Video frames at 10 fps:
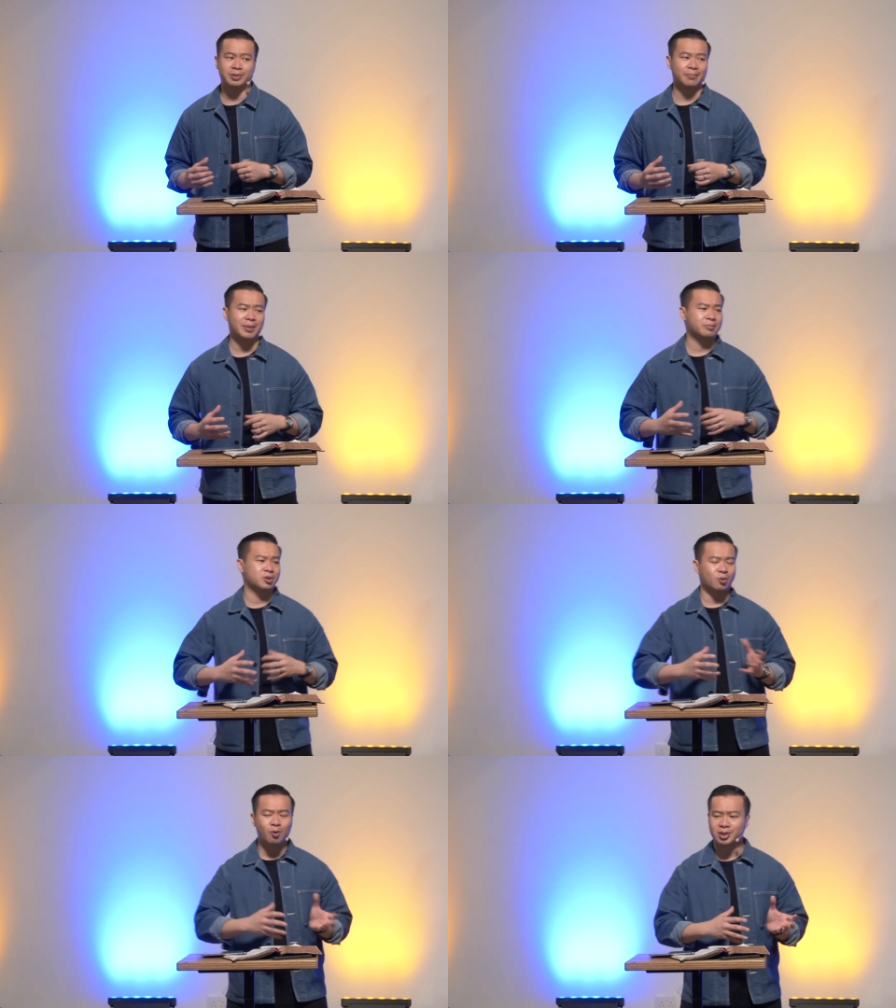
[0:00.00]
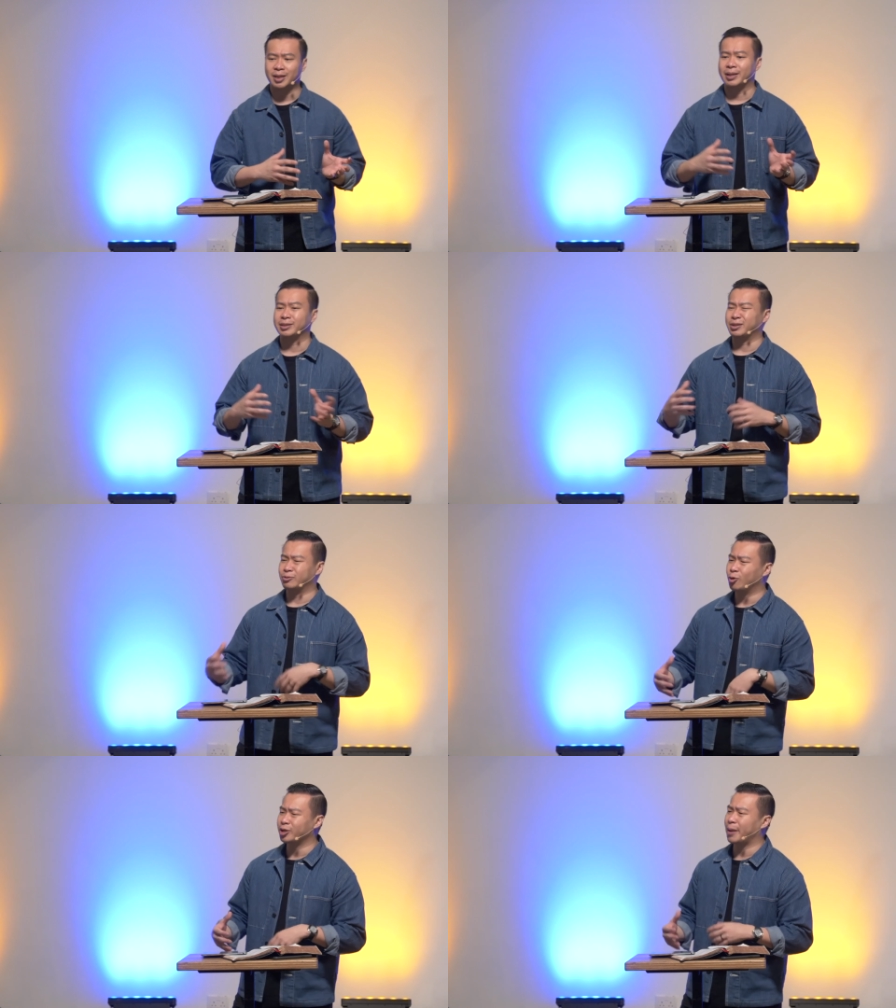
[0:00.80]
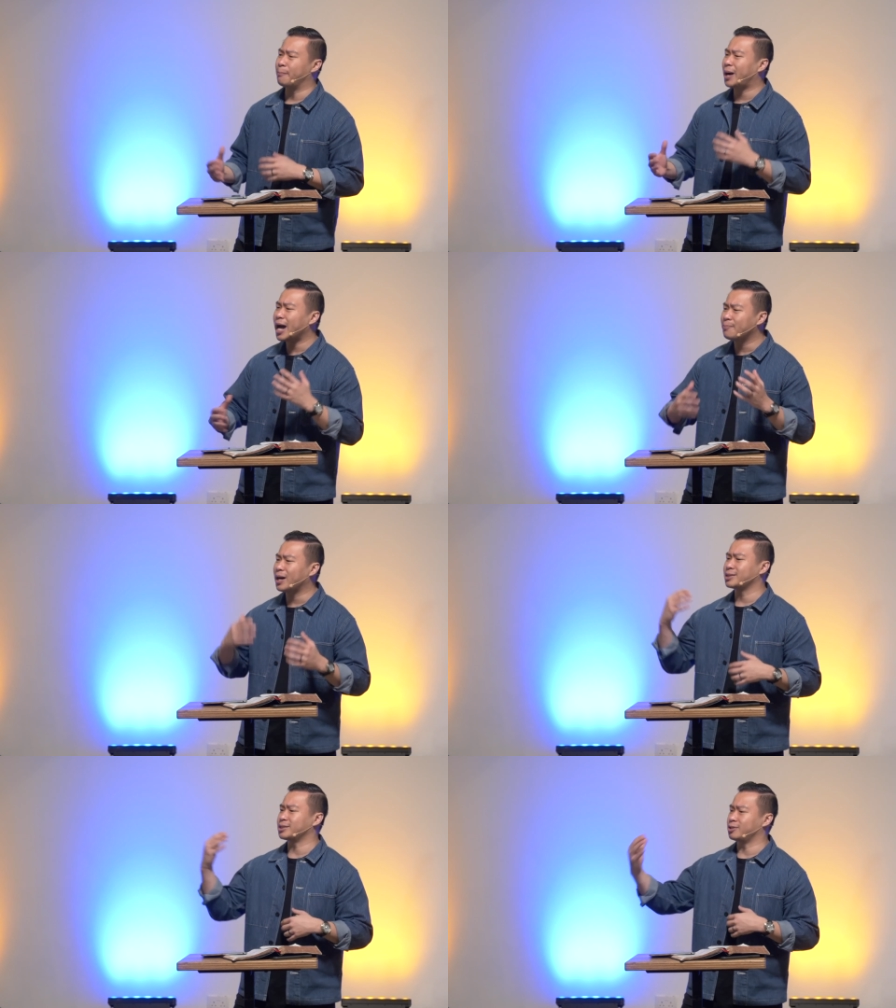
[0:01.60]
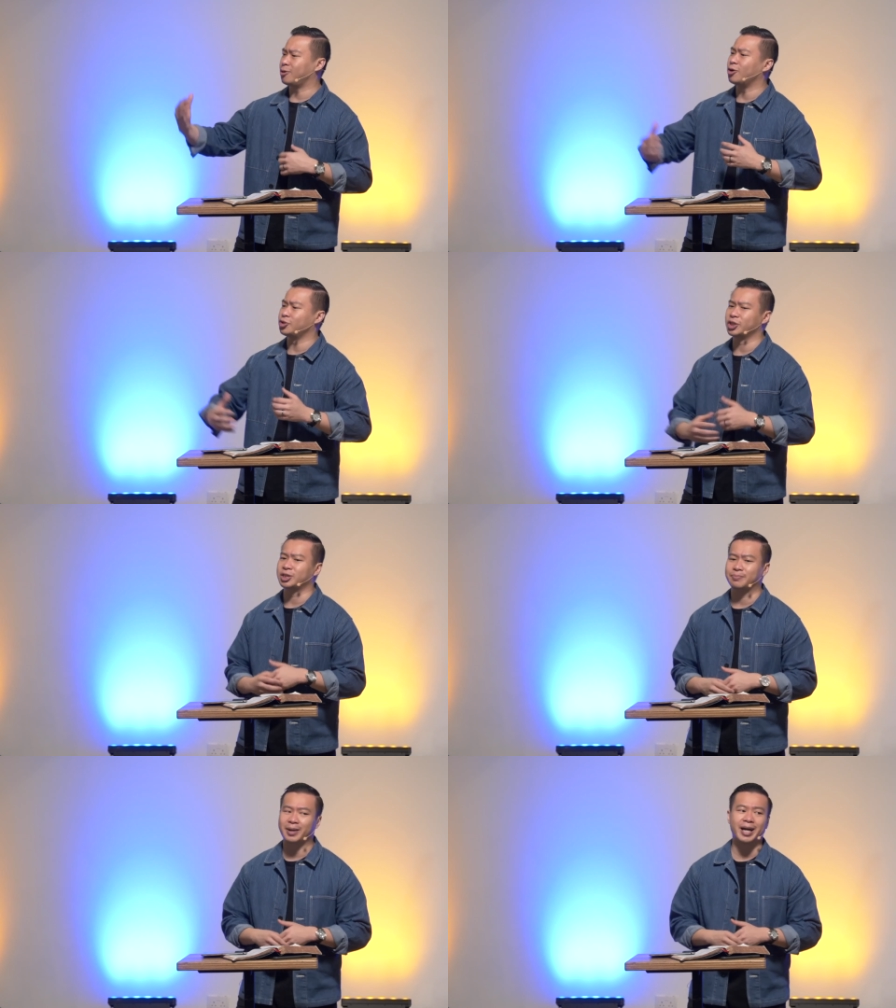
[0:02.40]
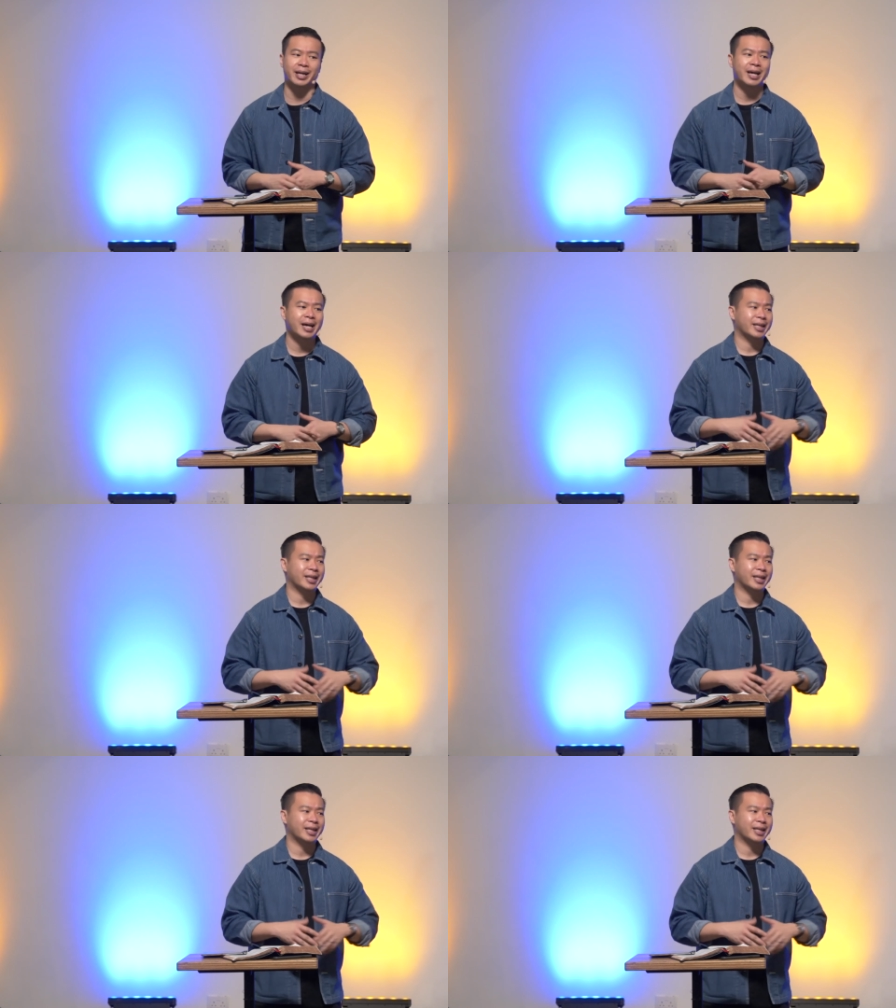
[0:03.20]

sometimes known, sometimes unknown, that bypasses the conscious mind,